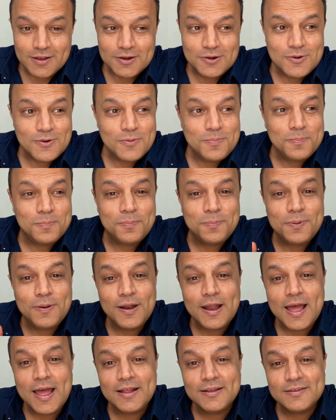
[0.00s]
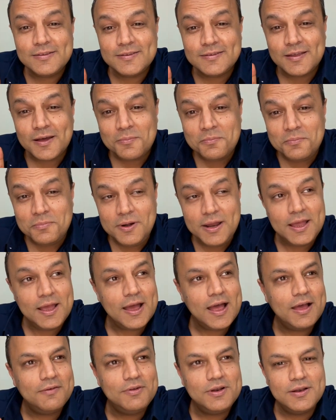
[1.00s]
Don't plan,
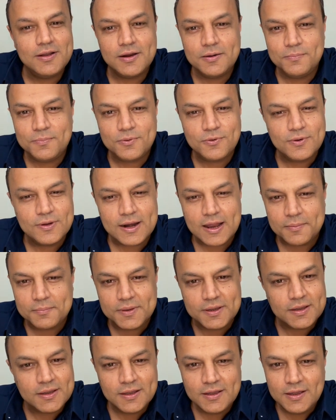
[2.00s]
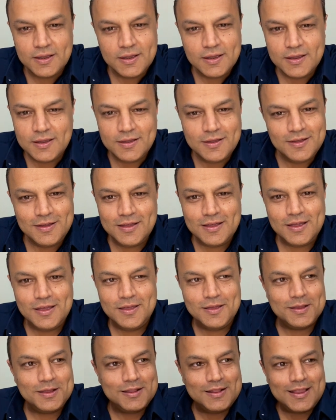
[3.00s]
someday I will learn programming.
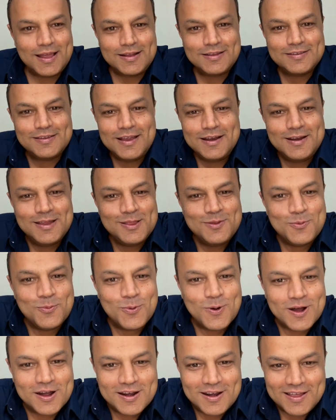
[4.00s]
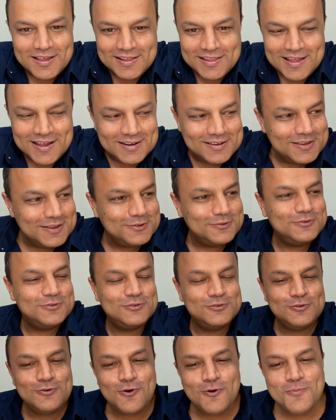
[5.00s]
It, that's, it doesn't work like that. There's
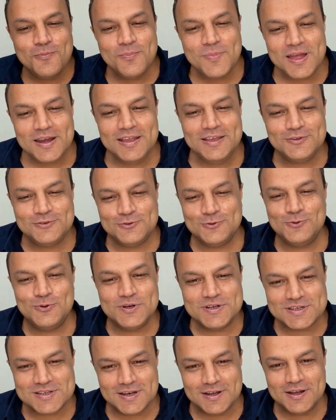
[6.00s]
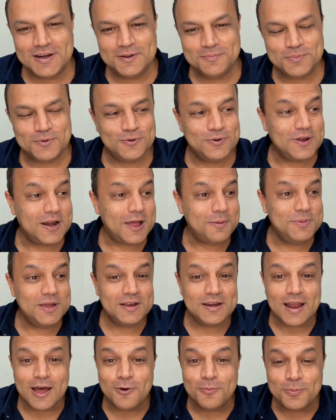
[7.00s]
so many students learning
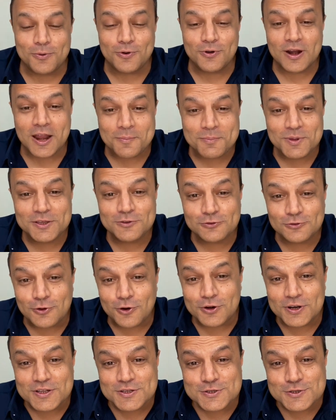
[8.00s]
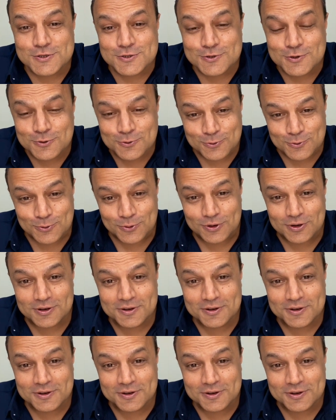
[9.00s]
programming. Now programming is taught in school.